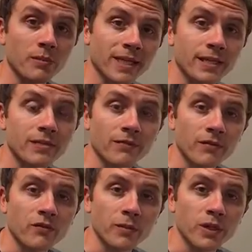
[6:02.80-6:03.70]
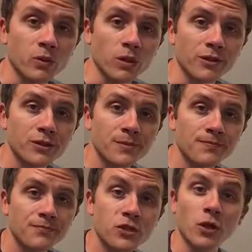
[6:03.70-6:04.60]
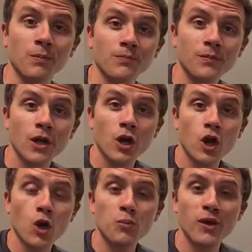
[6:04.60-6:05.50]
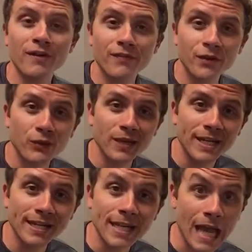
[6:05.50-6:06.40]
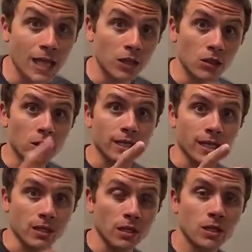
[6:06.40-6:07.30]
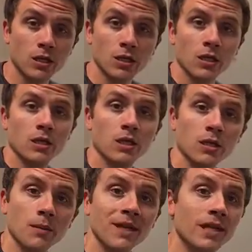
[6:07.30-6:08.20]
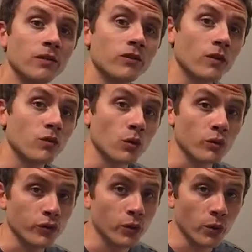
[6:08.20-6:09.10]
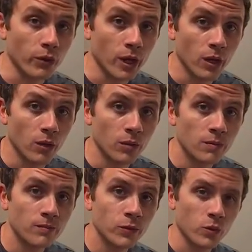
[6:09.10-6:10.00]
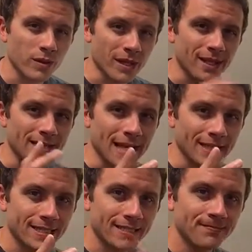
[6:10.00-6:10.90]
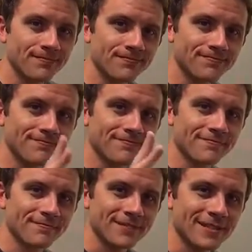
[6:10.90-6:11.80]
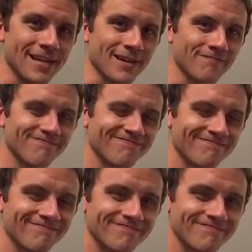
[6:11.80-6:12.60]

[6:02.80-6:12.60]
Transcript: the meanings of unfamiliar words. So, hope you have fun reading and learning the meanings of words you don't know within the text. See ya.